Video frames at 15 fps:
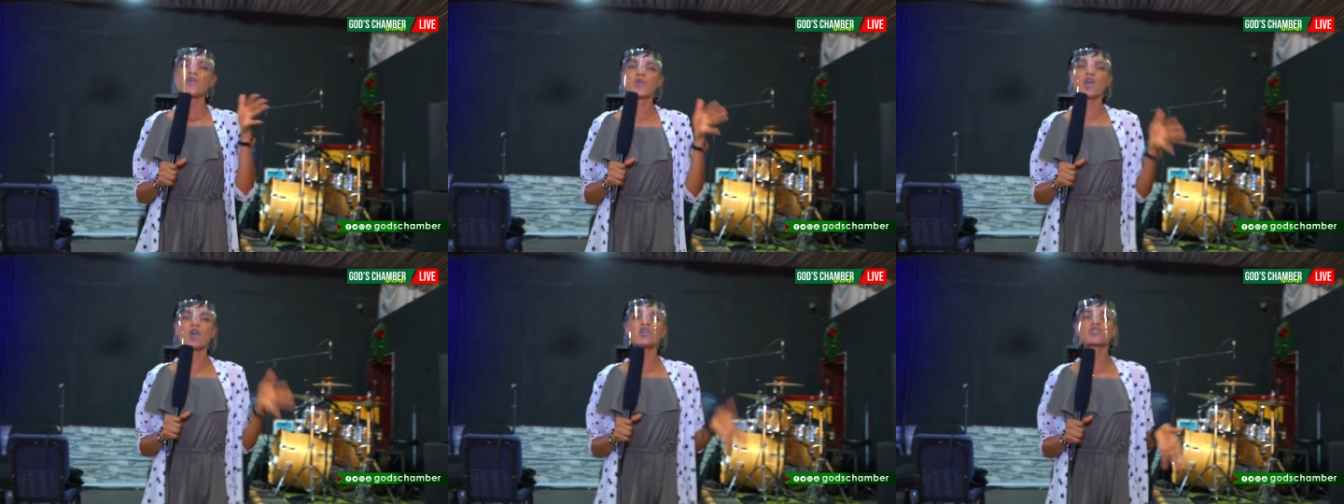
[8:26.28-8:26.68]

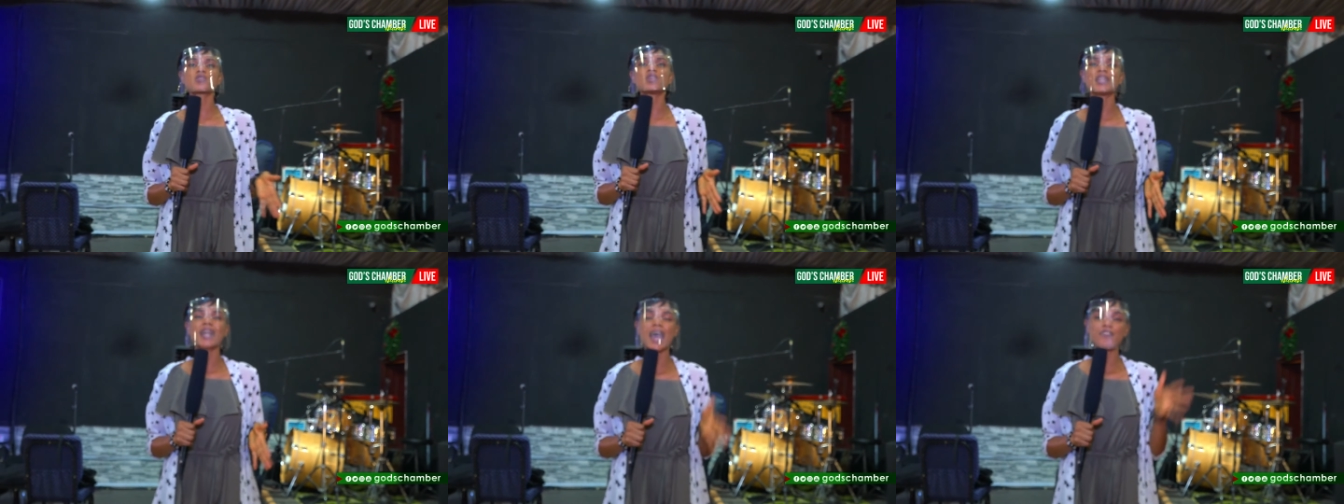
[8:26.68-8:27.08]
We are
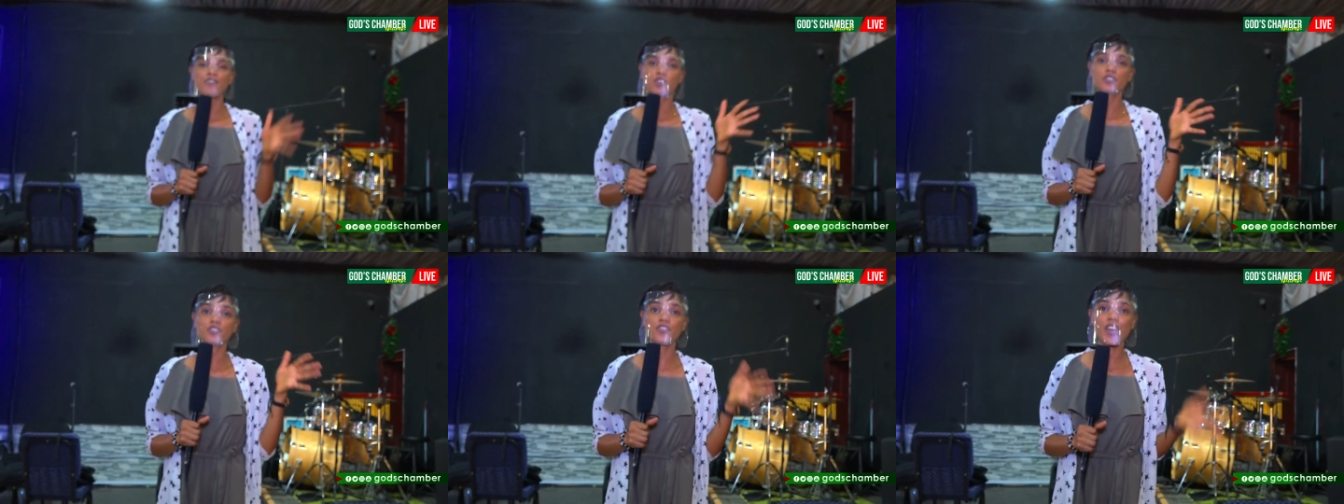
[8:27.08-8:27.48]
also live
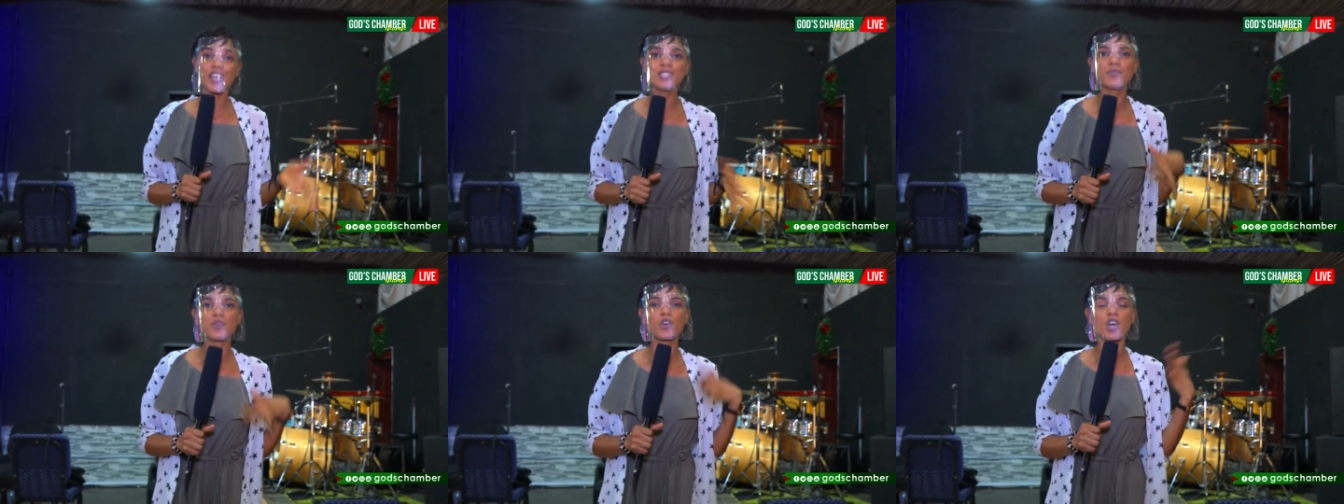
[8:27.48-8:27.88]
on
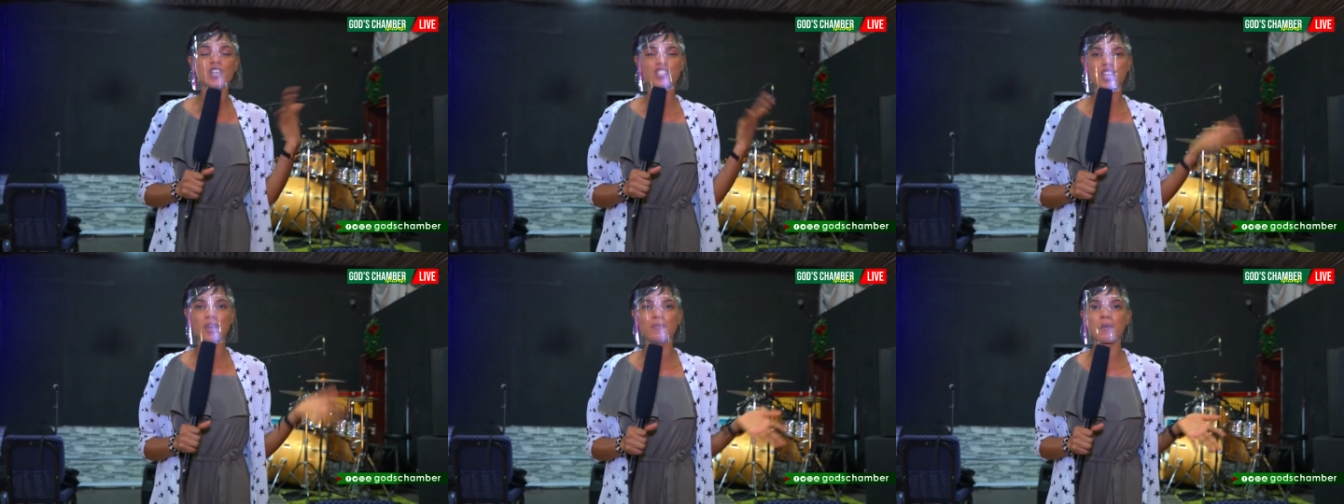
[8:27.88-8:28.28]
Facebook,
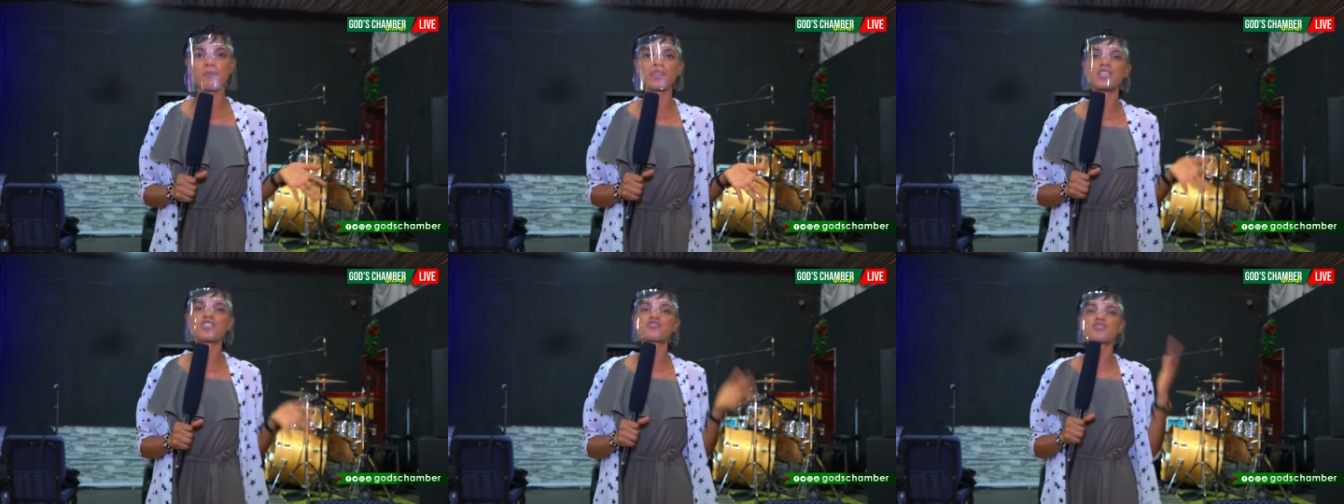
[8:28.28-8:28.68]
God's Chamber
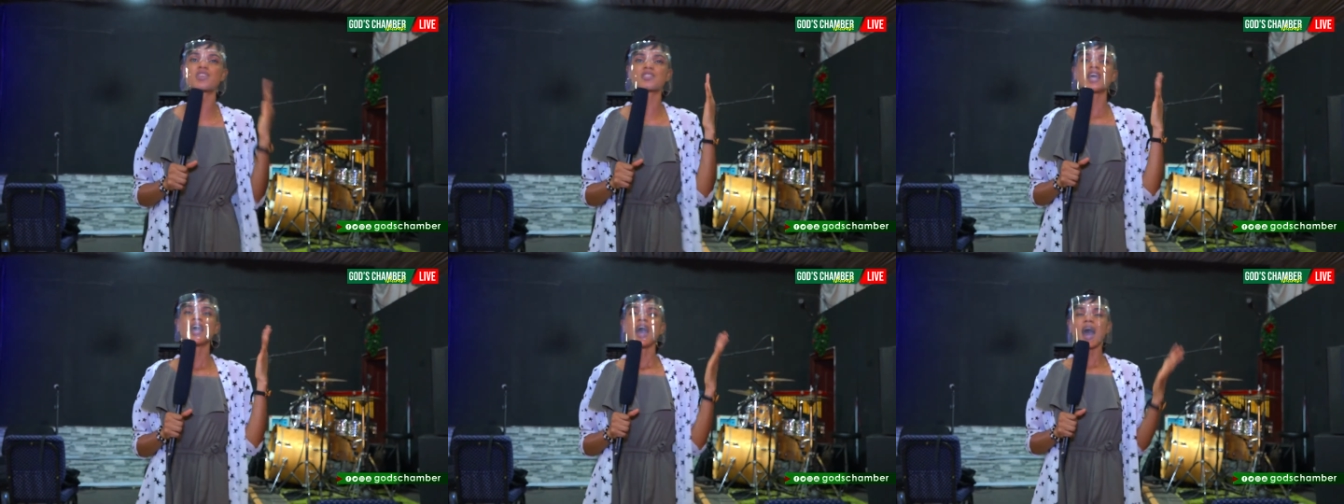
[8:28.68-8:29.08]

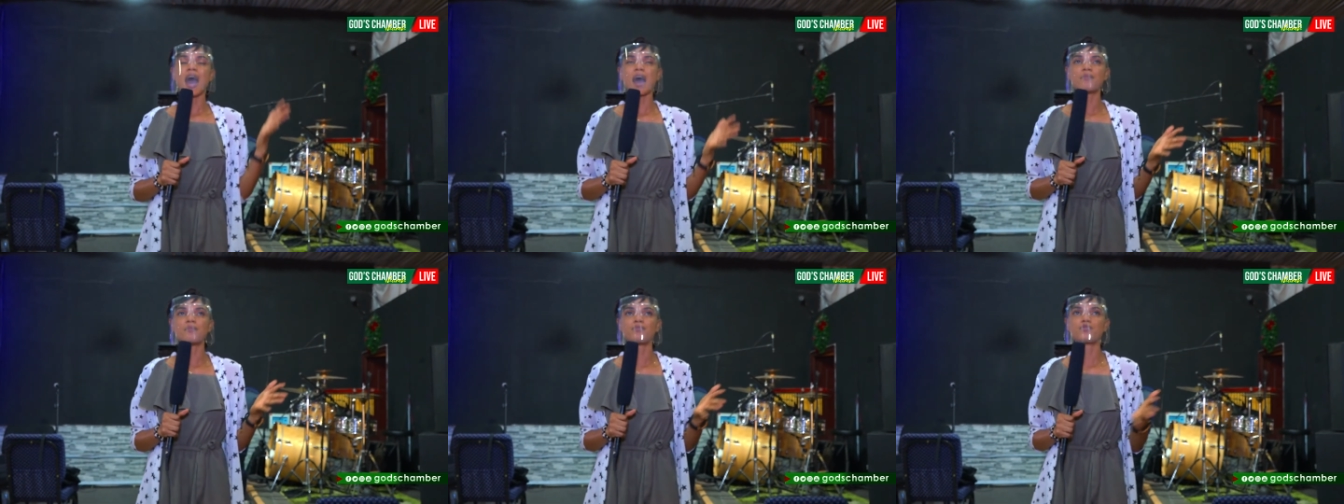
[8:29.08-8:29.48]
Ministries,
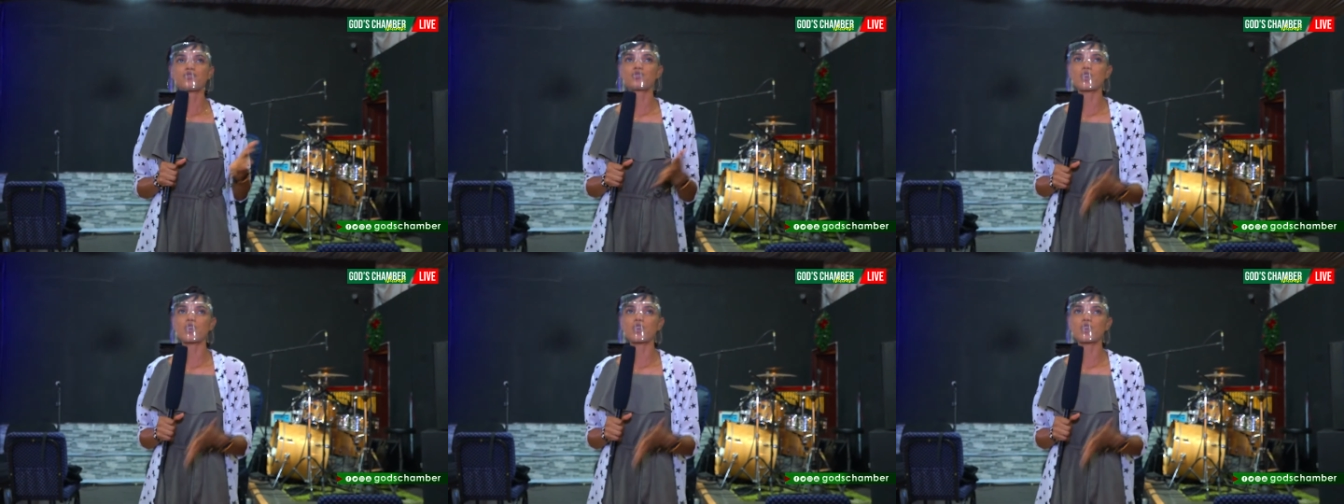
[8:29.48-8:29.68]
um,